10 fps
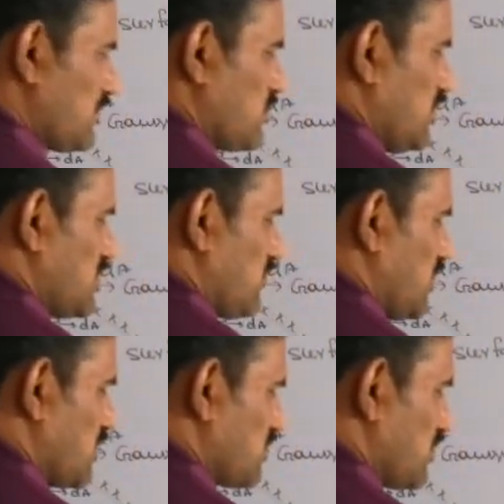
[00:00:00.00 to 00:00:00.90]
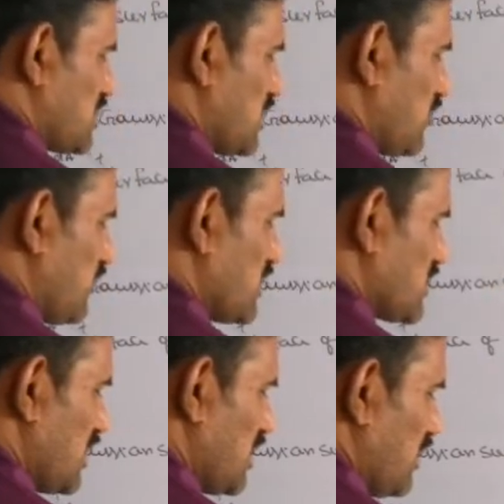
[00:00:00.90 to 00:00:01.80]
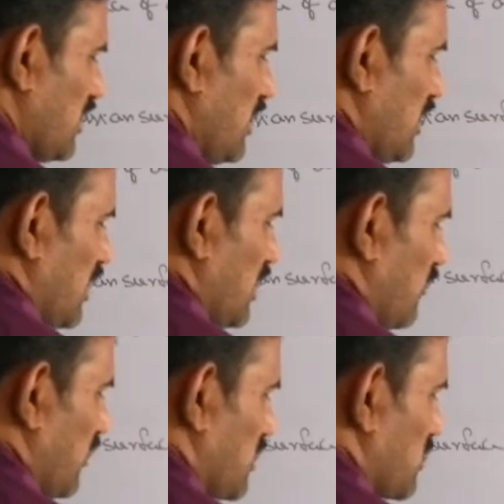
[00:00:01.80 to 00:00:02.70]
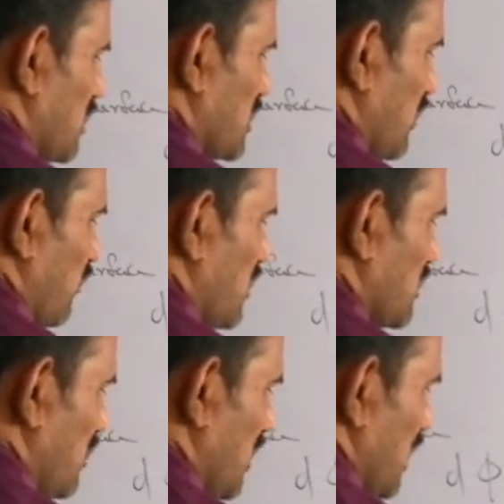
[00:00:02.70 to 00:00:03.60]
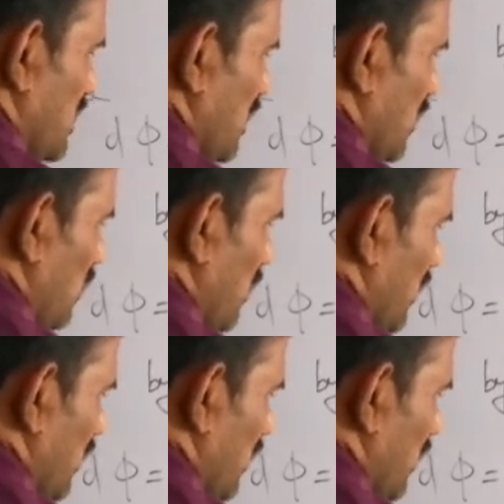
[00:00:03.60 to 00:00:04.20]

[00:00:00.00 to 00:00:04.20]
So this is the flux through the surface A and flux through the surface B is 0